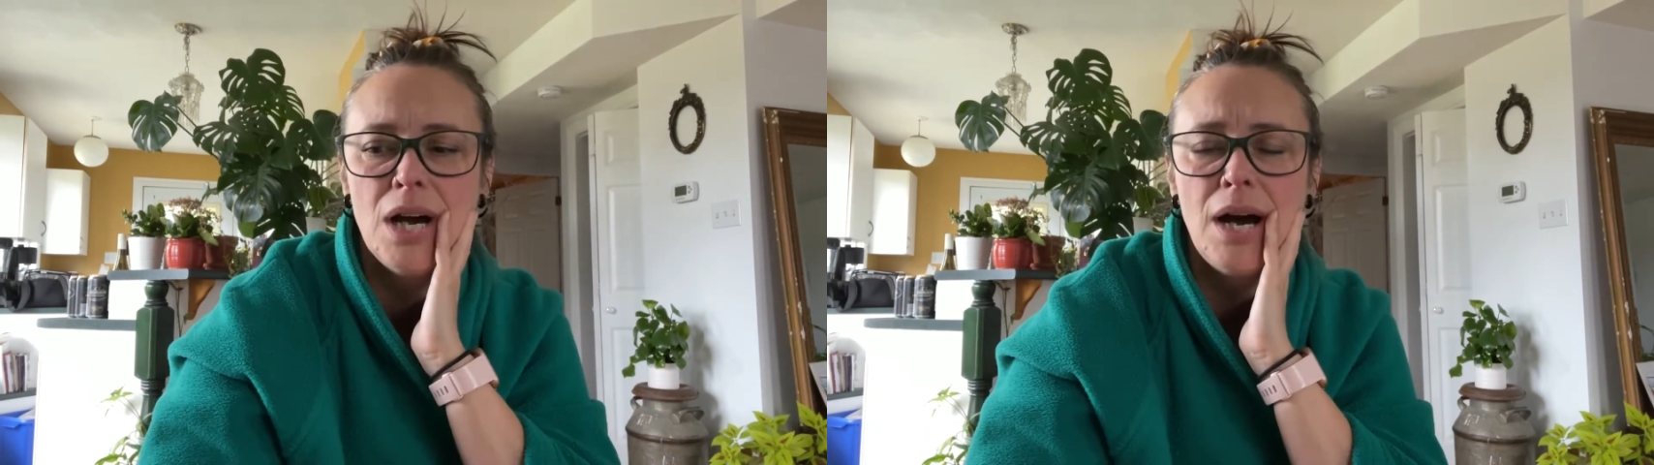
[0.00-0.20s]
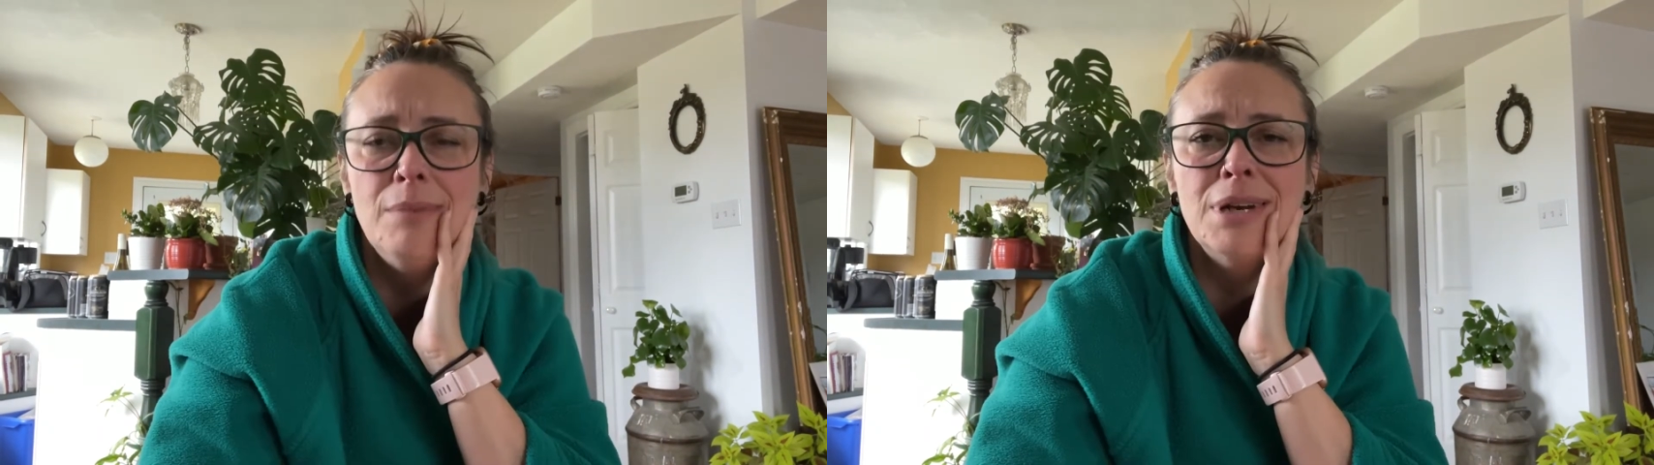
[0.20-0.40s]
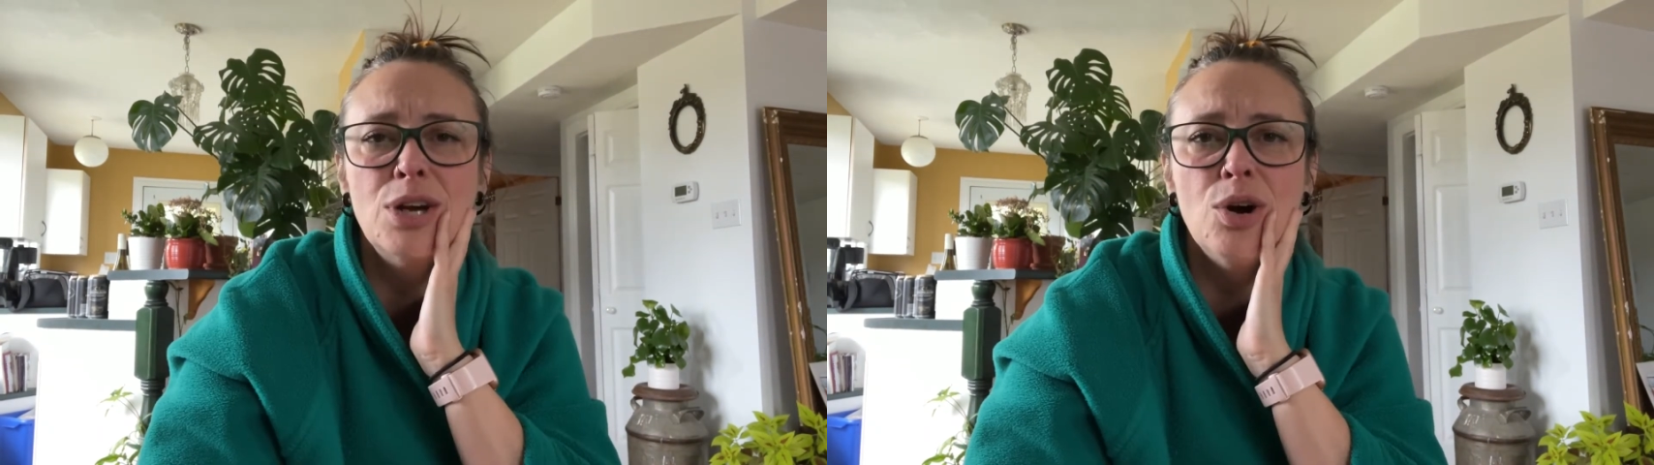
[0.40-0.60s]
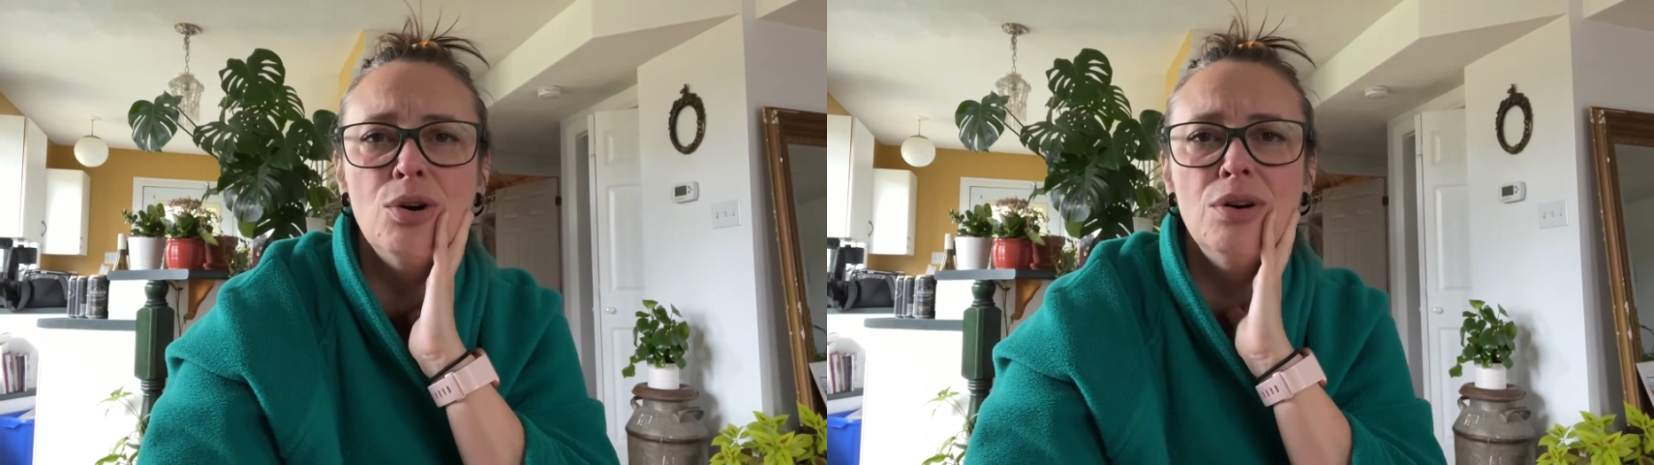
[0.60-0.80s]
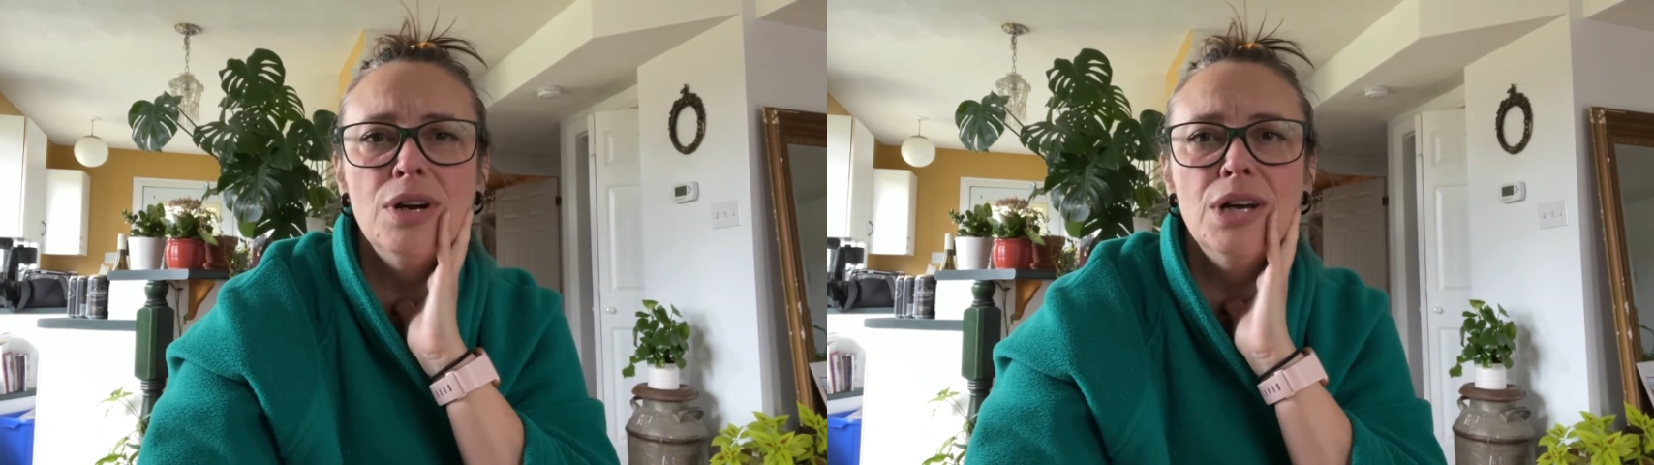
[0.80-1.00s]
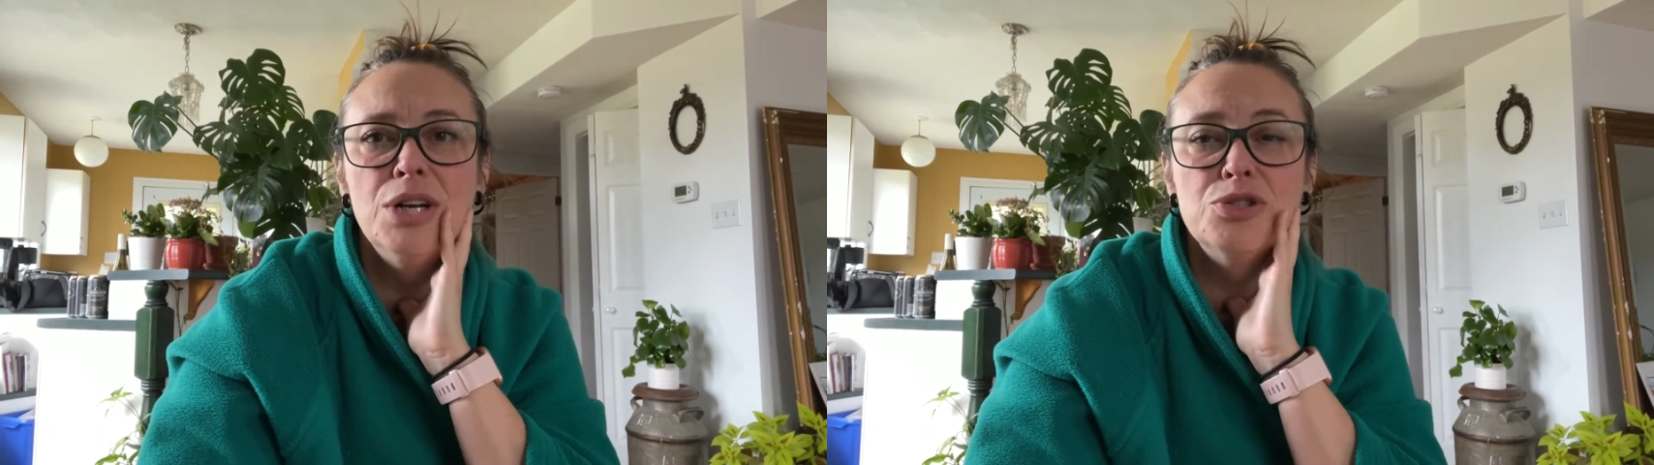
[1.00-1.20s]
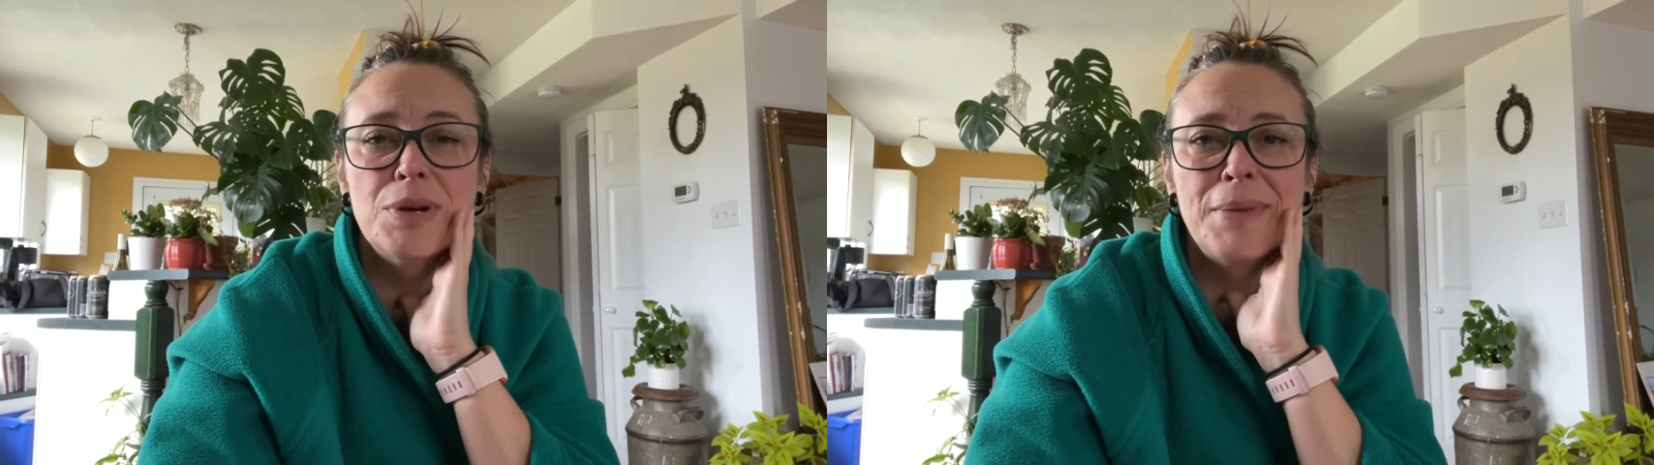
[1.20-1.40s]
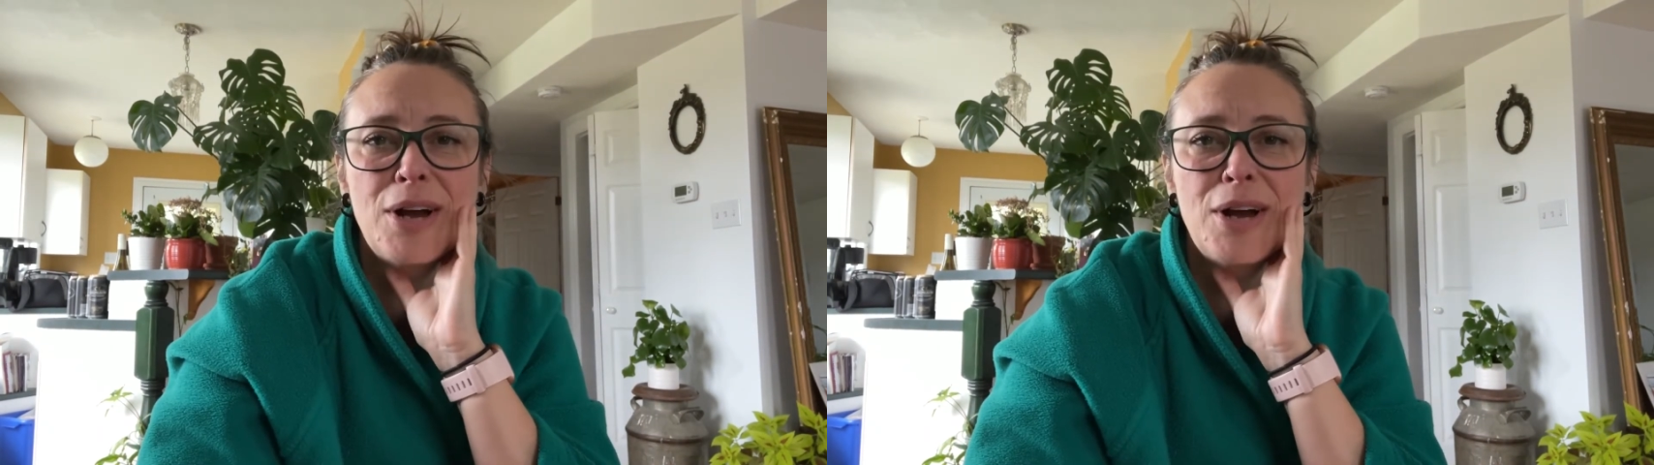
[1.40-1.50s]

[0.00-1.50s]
I'm going to go drink my